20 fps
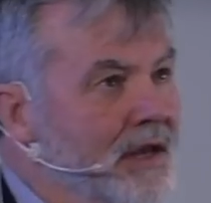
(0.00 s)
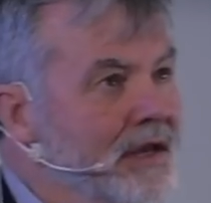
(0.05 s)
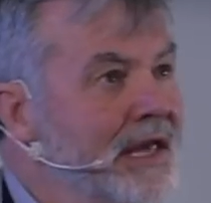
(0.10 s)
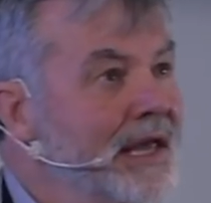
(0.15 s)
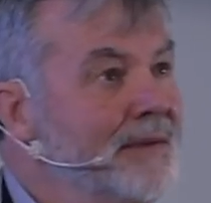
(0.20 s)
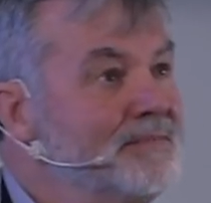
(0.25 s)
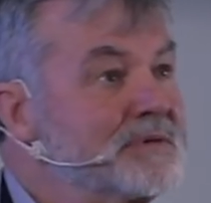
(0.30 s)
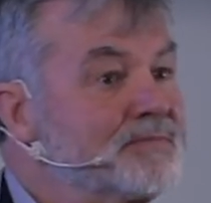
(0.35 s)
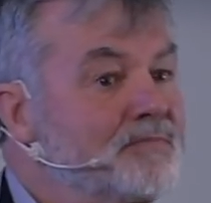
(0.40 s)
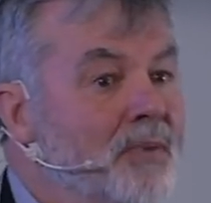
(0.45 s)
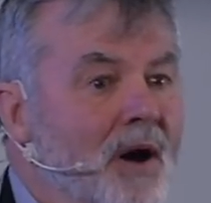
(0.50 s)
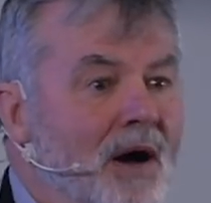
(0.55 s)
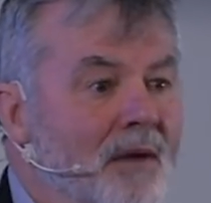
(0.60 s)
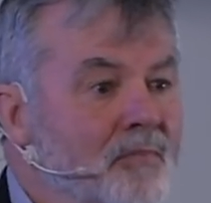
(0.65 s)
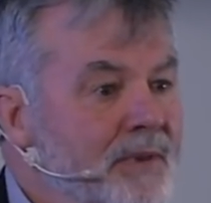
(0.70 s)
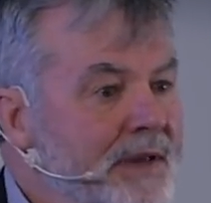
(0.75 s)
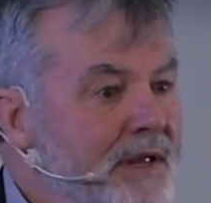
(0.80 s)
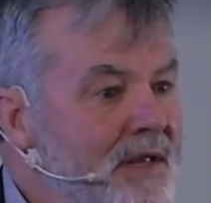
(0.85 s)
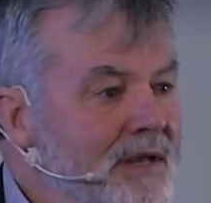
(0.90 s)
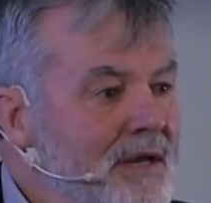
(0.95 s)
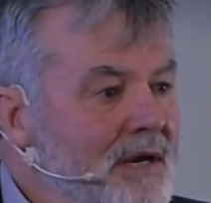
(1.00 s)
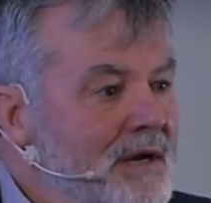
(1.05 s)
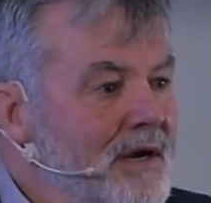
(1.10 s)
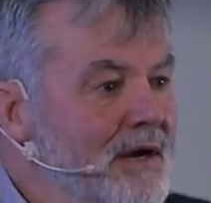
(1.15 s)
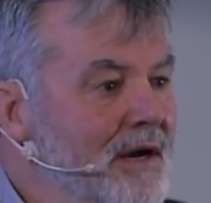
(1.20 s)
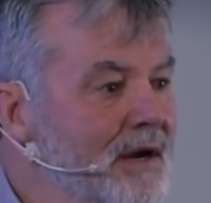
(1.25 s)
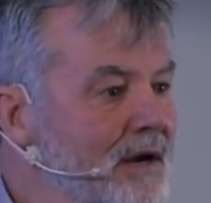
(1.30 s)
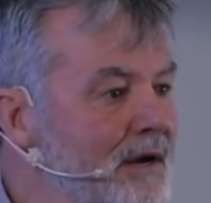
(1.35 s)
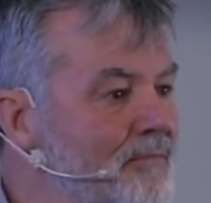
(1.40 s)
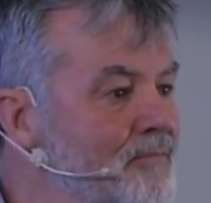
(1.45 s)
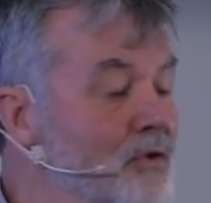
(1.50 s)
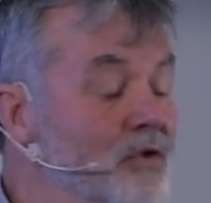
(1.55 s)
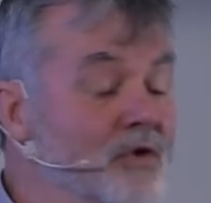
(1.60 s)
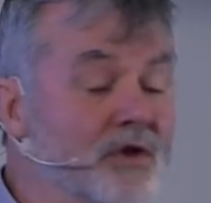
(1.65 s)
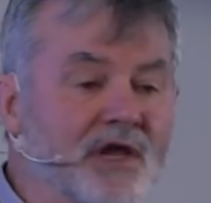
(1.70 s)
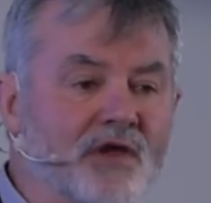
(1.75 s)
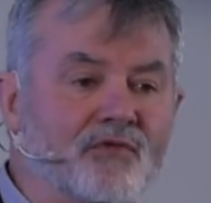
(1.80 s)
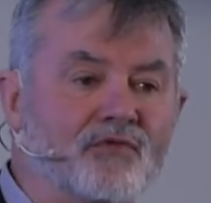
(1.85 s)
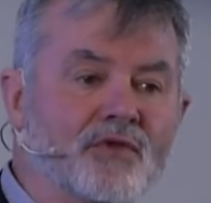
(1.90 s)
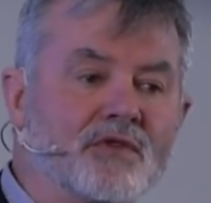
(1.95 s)
keeps public
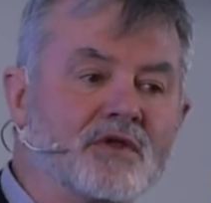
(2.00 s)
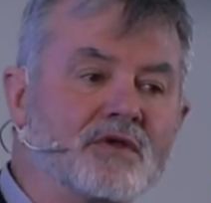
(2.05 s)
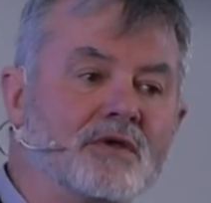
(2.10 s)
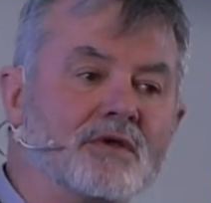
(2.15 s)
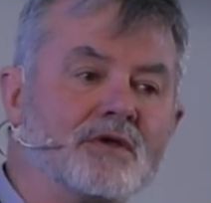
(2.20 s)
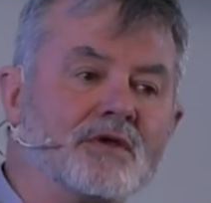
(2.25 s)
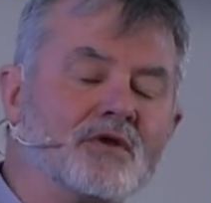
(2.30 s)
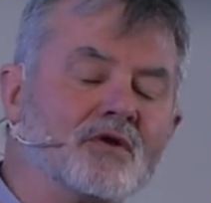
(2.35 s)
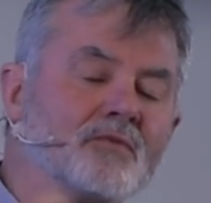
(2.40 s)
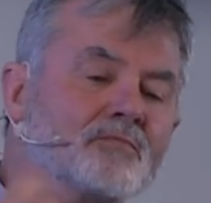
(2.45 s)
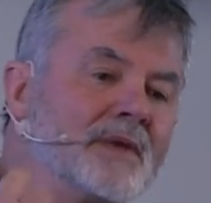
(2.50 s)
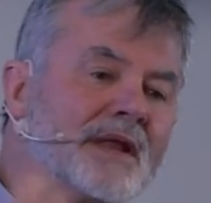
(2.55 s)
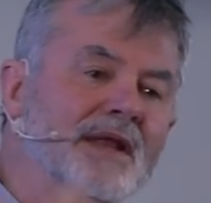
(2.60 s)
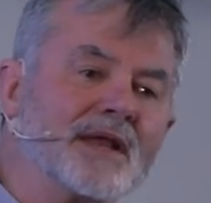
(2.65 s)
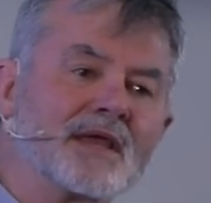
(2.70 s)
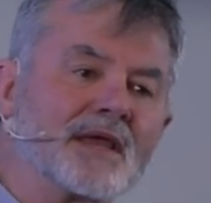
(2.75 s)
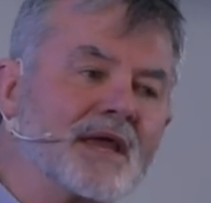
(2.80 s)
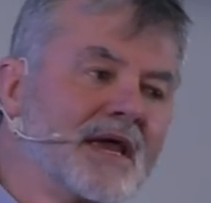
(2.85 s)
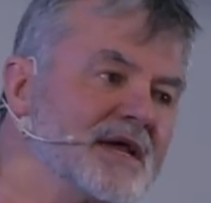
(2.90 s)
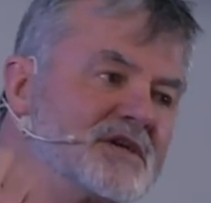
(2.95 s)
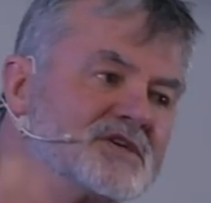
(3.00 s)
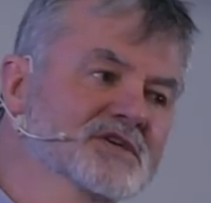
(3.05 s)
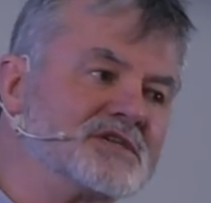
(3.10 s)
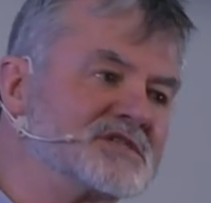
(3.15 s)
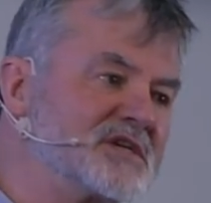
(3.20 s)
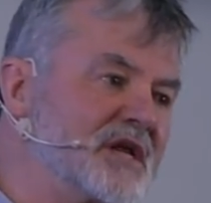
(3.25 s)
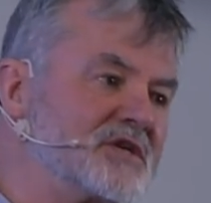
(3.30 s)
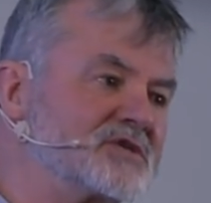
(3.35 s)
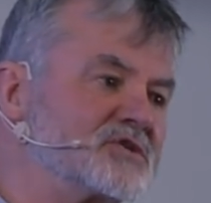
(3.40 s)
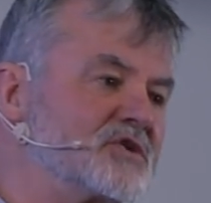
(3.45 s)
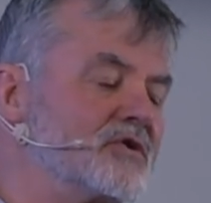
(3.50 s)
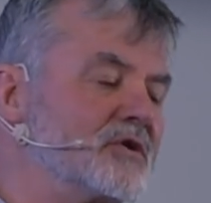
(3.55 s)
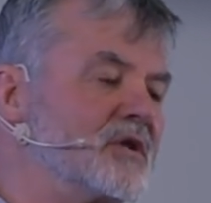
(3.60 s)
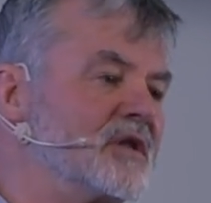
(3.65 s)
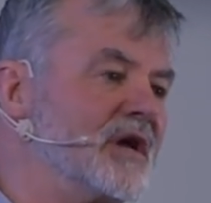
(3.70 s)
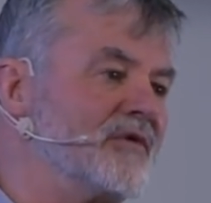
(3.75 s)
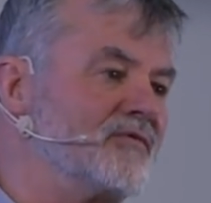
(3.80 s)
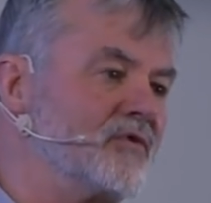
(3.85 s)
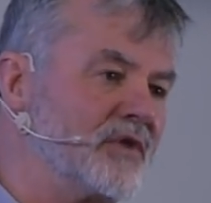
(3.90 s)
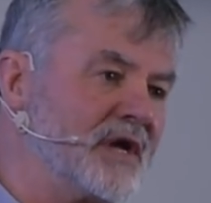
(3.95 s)
belief in the medications at a certain
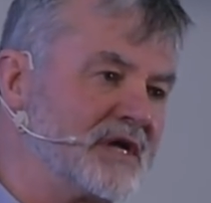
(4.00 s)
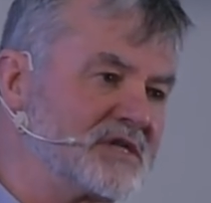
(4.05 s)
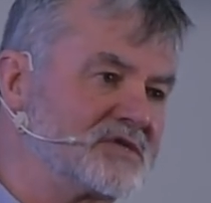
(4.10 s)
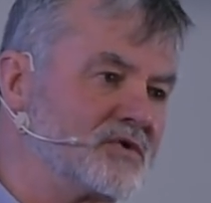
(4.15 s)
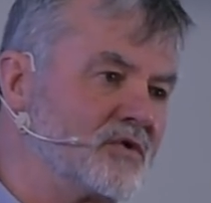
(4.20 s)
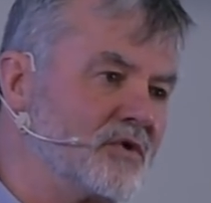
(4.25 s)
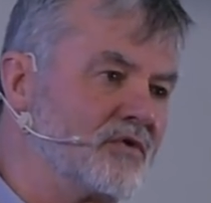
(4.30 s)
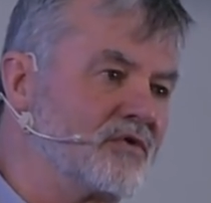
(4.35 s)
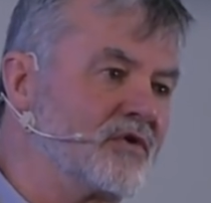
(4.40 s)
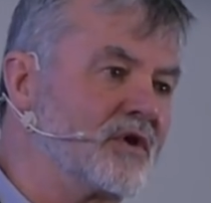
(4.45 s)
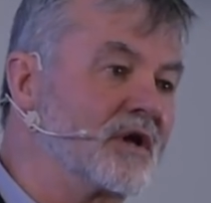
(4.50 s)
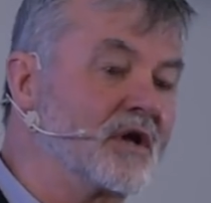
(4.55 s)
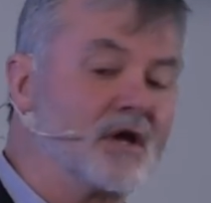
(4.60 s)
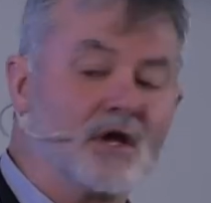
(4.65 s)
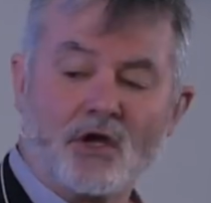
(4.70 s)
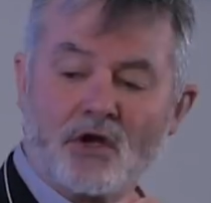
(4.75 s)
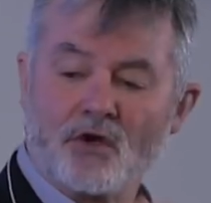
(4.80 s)
level, that sort of thing.